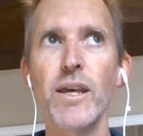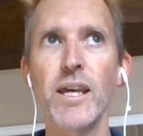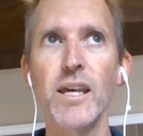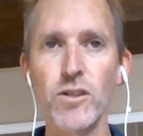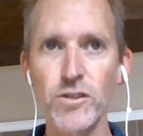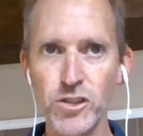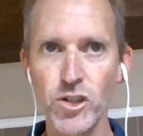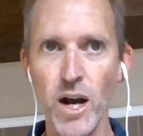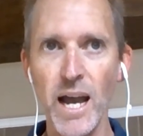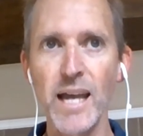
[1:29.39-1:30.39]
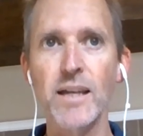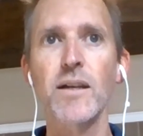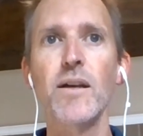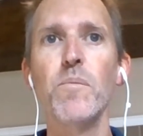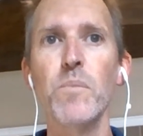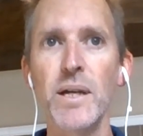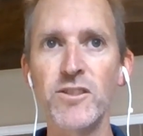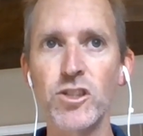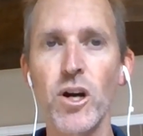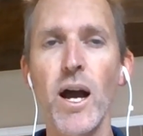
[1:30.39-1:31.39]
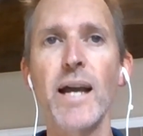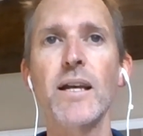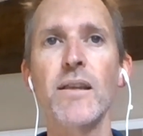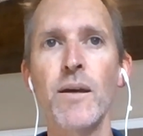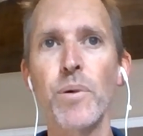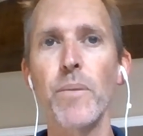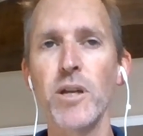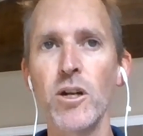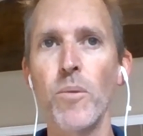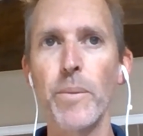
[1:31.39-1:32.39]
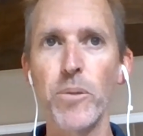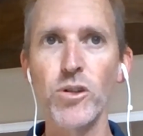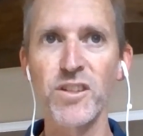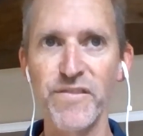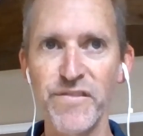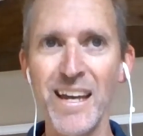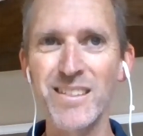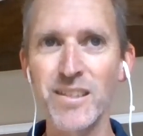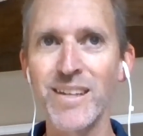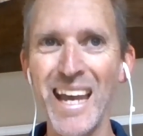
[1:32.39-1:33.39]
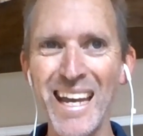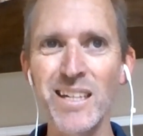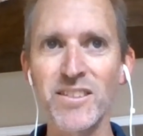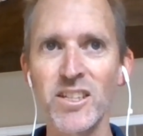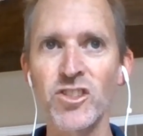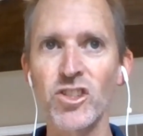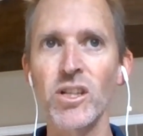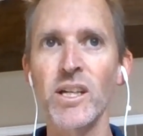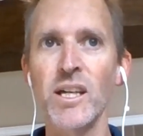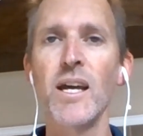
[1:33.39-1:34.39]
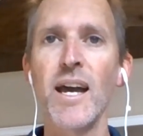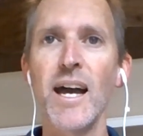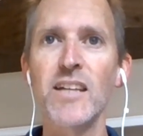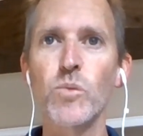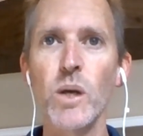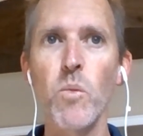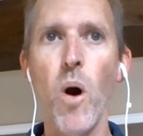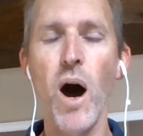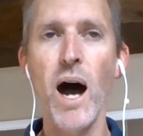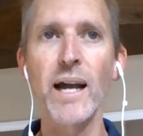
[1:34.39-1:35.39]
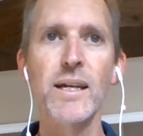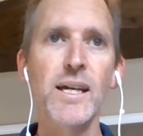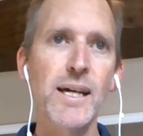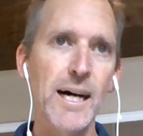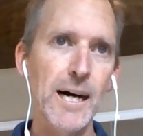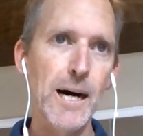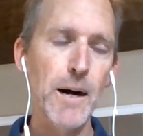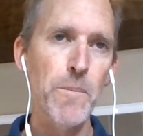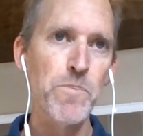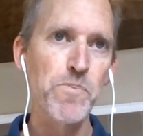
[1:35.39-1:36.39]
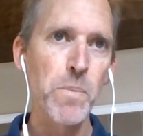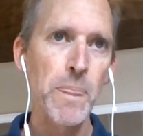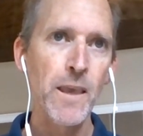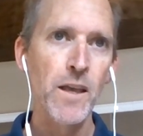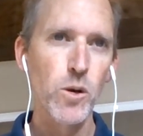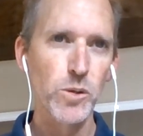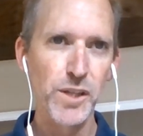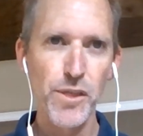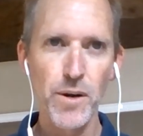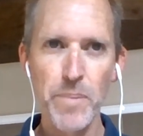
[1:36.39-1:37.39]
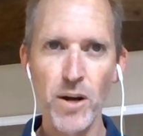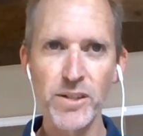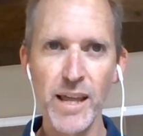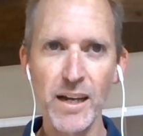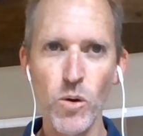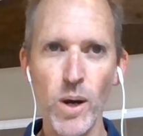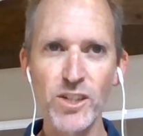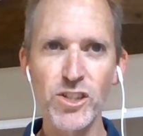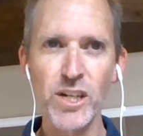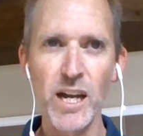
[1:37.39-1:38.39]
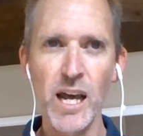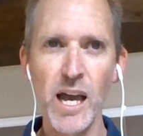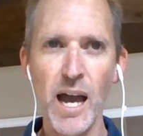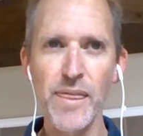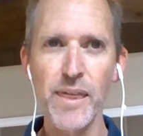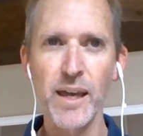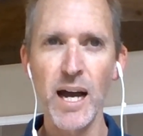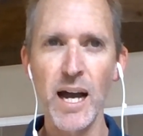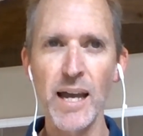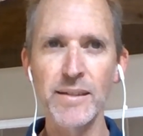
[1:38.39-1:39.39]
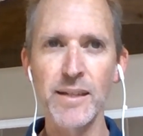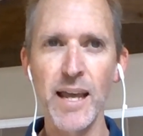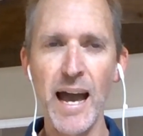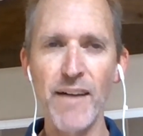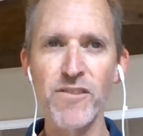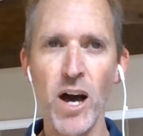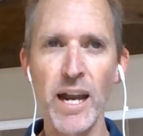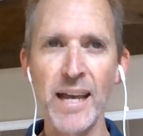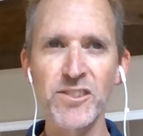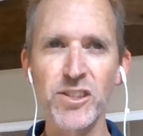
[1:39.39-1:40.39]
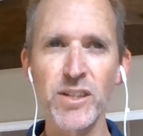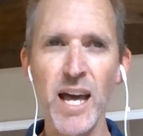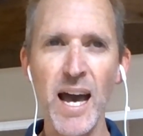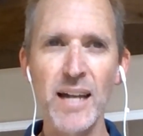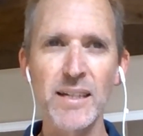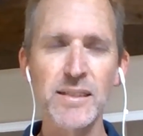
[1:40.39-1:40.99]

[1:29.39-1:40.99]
heel strike, mid strike, and then, you know, propulsive phase of gait, essentially, as we walk. There was a third part to that question, and I think I have not answered that.